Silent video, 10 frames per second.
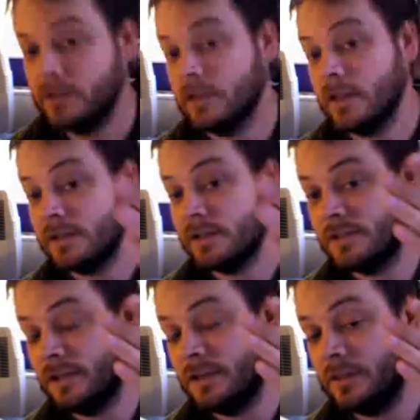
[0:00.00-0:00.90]
let's
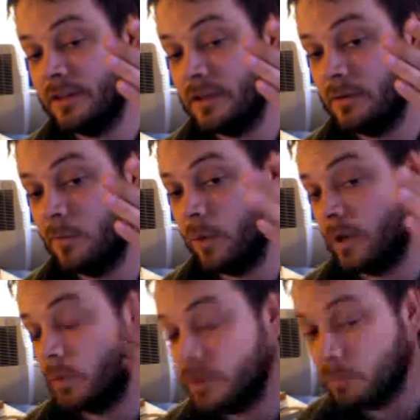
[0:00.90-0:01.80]
say that
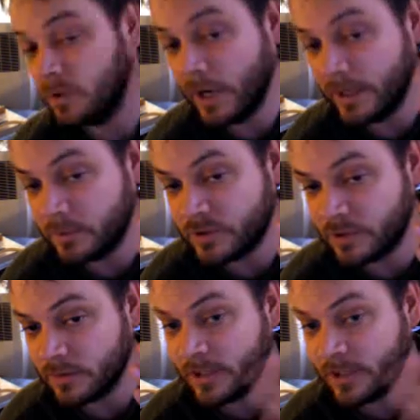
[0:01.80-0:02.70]
when the blue item
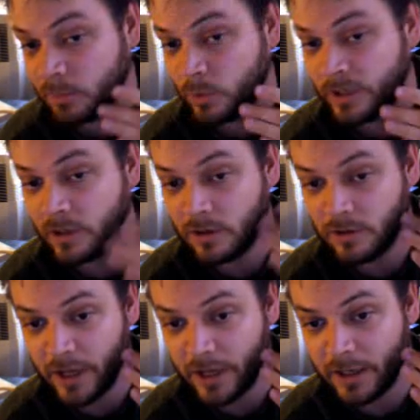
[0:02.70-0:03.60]
shows up, we call
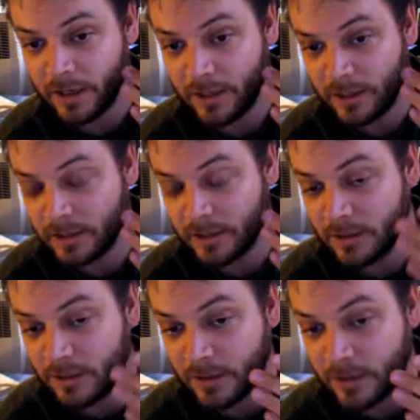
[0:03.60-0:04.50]
that
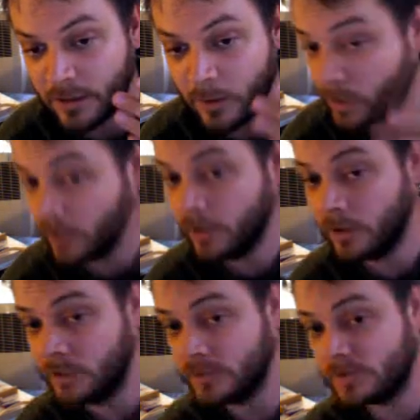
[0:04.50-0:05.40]
an
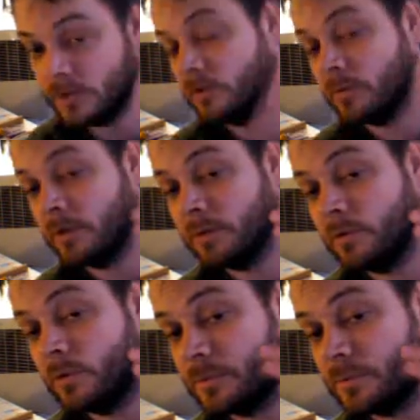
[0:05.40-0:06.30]
occurrence. Oh, the baby
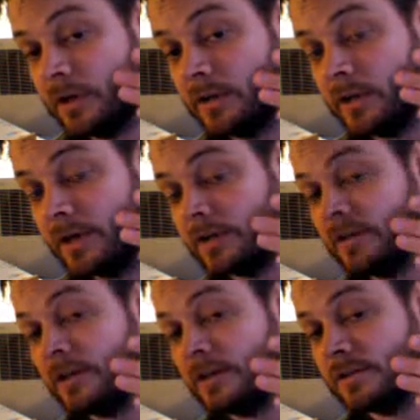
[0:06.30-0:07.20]
responded like
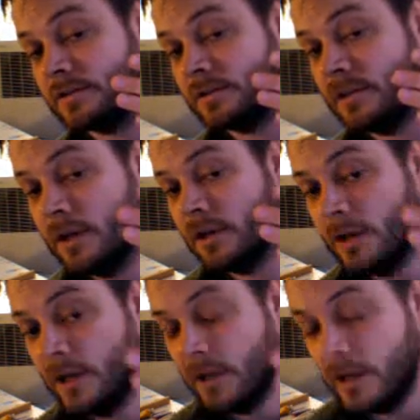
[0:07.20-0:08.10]
this.
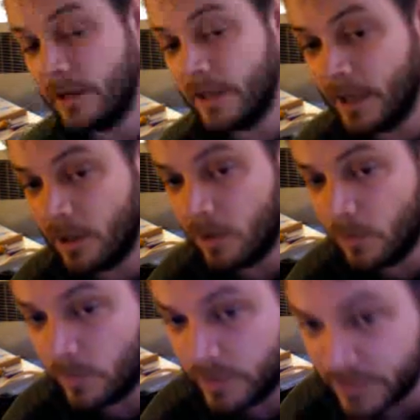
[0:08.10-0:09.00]

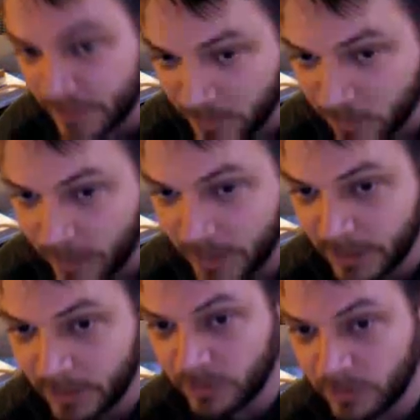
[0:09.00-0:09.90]
Now you take it away,
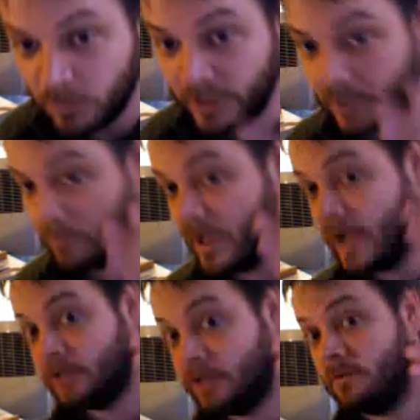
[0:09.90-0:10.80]
and then when you bring it back,